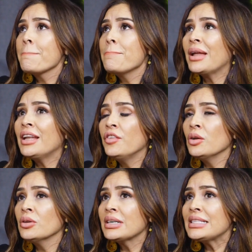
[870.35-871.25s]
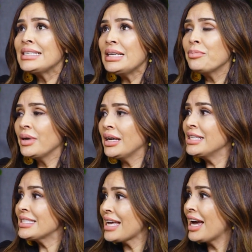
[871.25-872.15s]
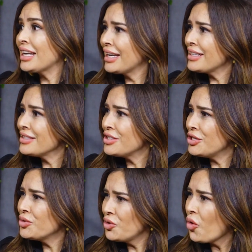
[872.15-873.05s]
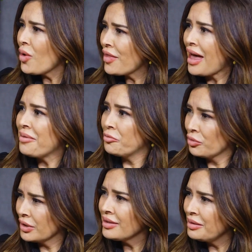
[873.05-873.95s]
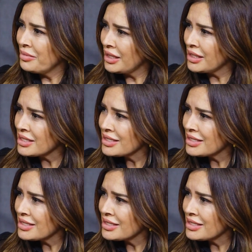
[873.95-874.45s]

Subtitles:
But if you look deep inside, like, do you know what that really means?